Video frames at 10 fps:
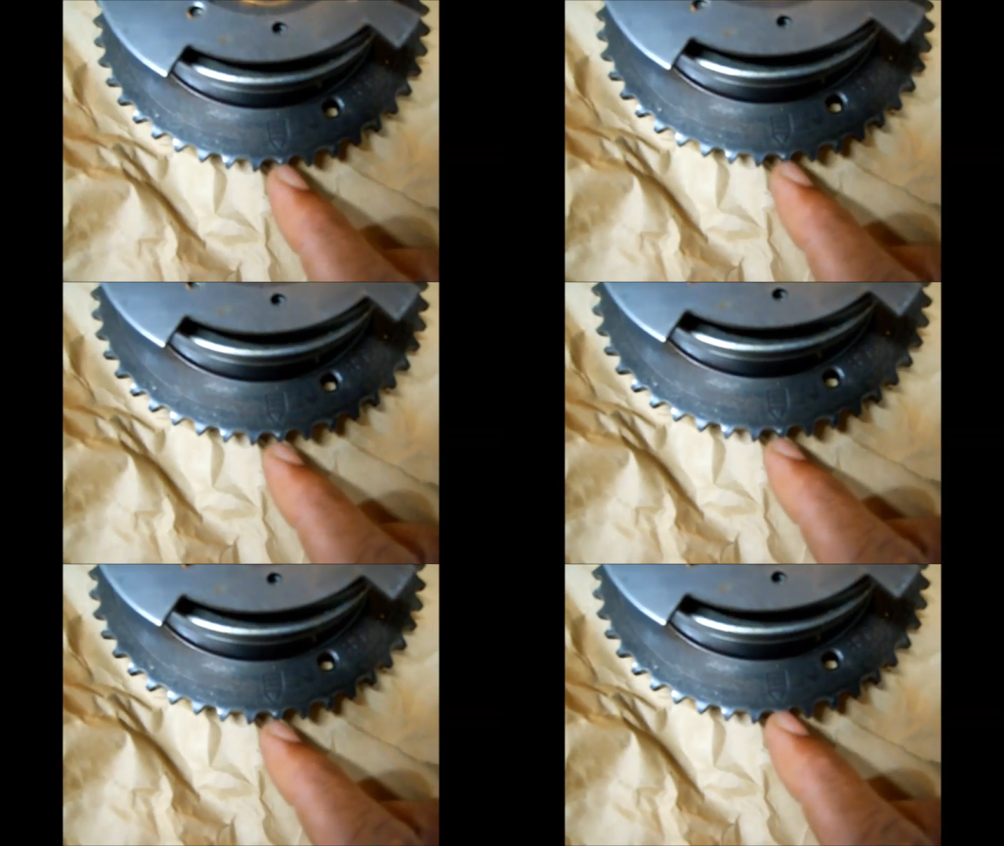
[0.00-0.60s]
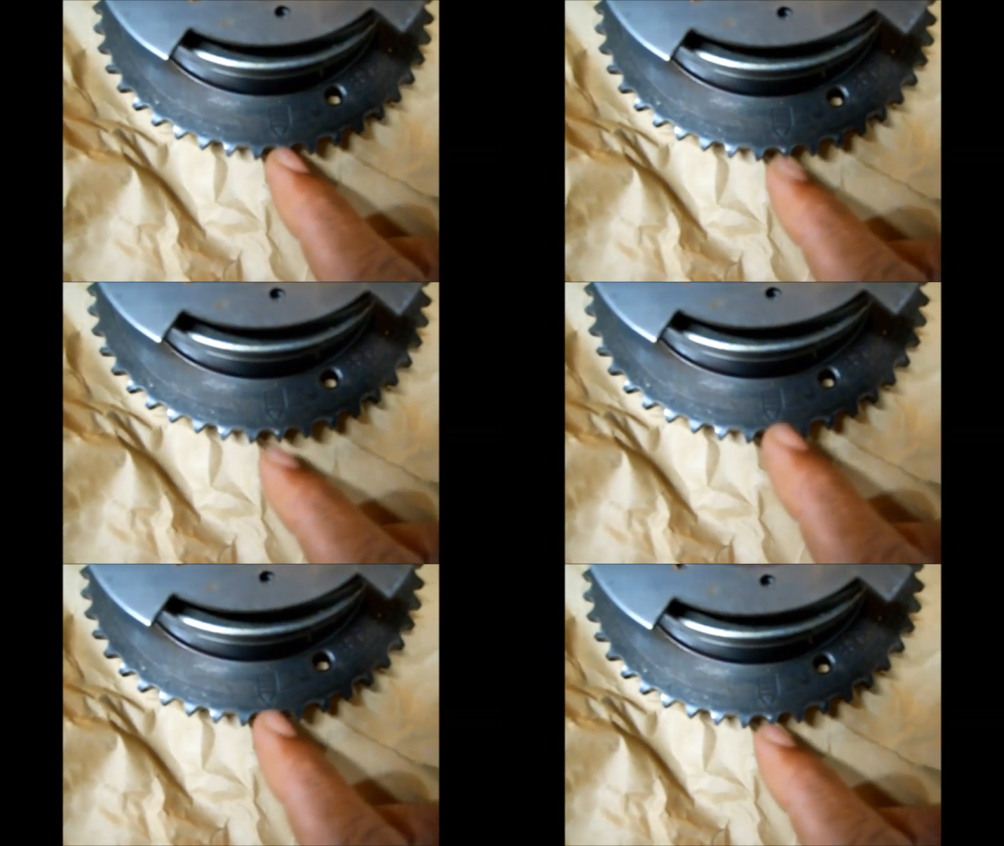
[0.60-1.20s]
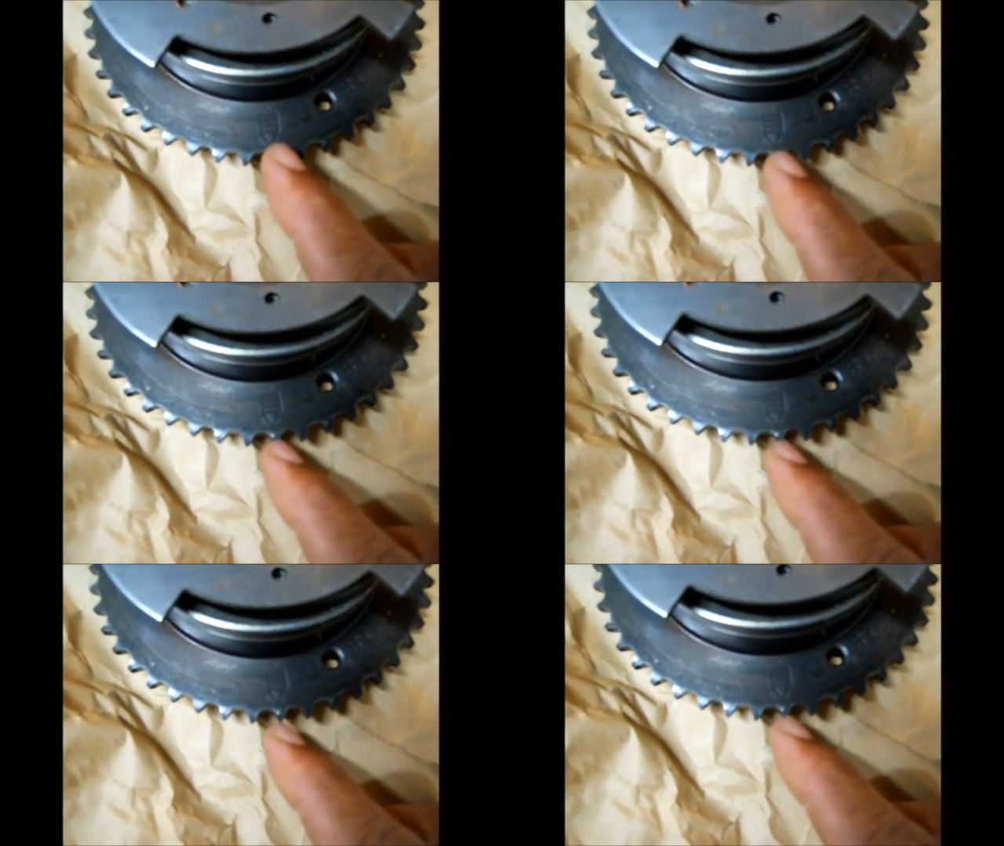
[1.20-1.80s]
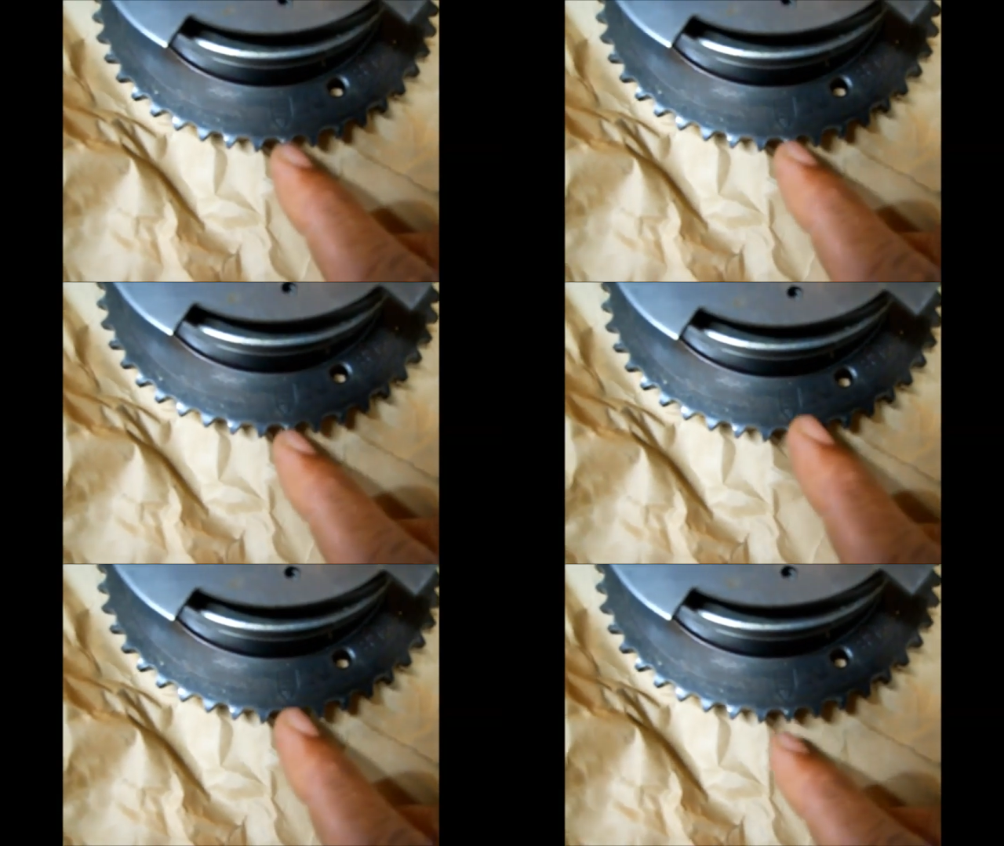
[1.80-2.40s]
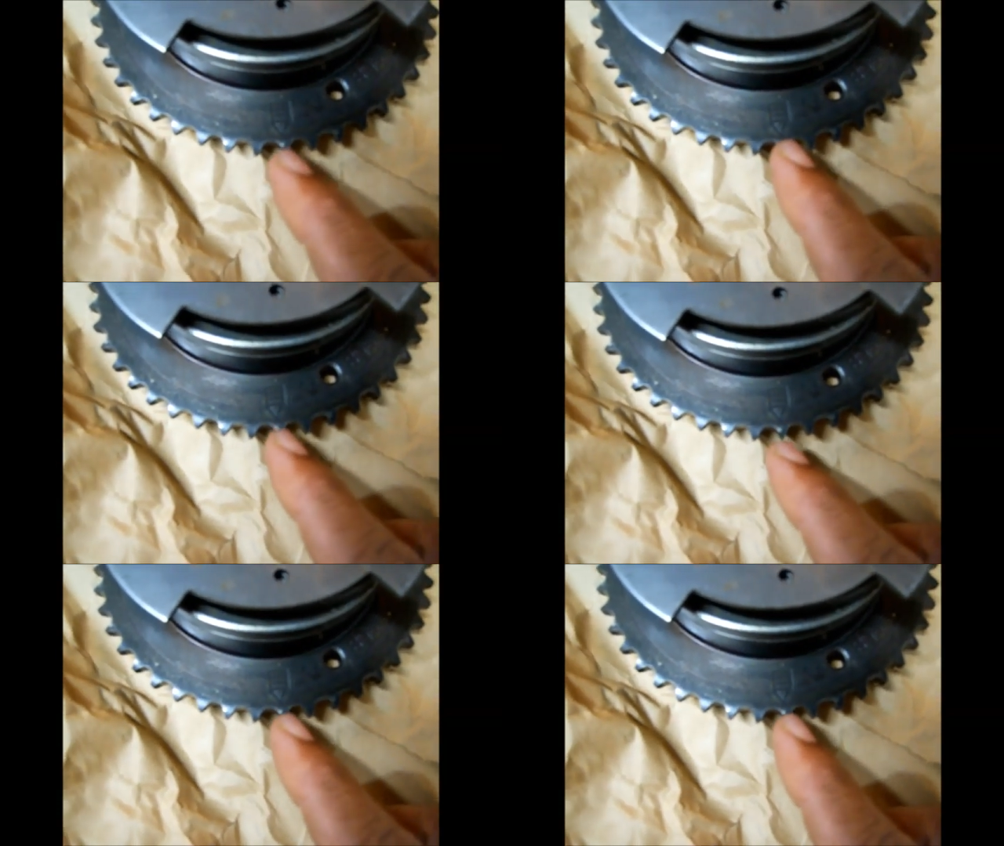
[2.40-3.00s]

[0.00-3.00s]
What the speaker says: No face is visible, so there are no lips to read.